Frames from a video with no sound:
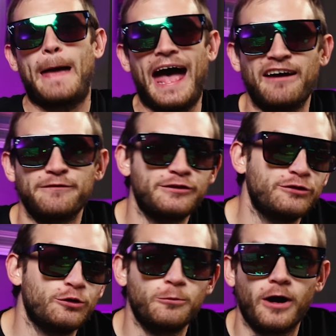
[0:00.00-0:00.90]
have
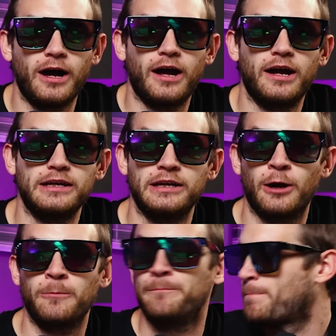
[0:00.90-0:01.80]
to, uh, you
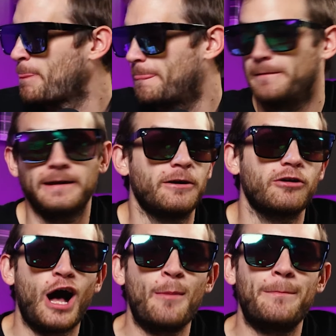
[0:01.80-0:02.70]
know, you know,
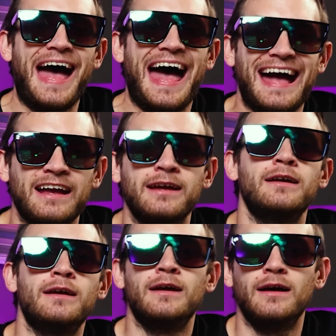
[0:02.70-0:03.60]
come back
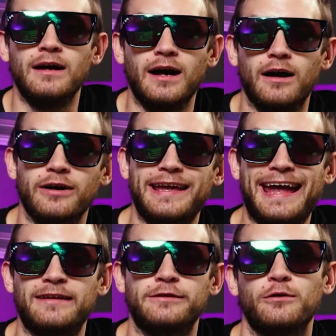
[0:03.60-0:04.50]
uh, or
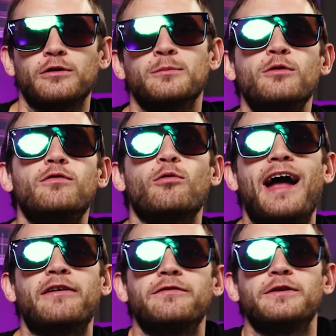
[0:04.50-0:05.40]
cancel or move
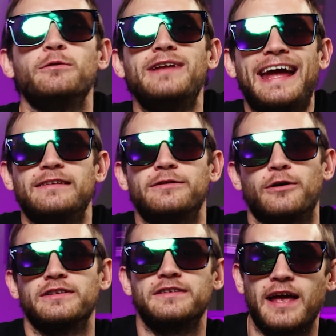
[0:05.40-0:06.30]
around a few dates
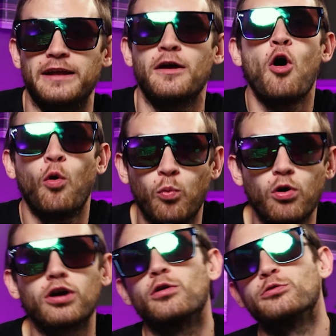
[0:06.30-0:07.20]
on said
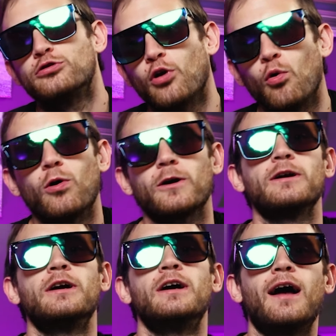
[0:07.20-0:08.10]
world
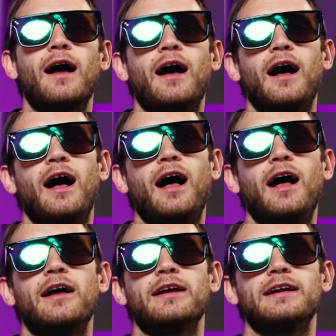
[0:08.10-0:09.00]
tour.
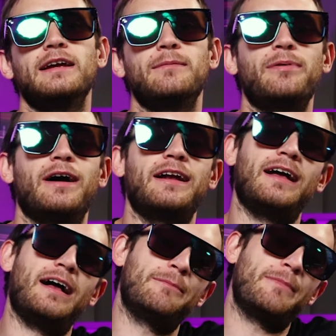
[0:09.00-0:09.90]
Uh, but
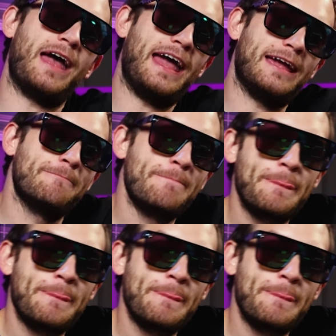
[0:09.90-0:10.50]
um, hey,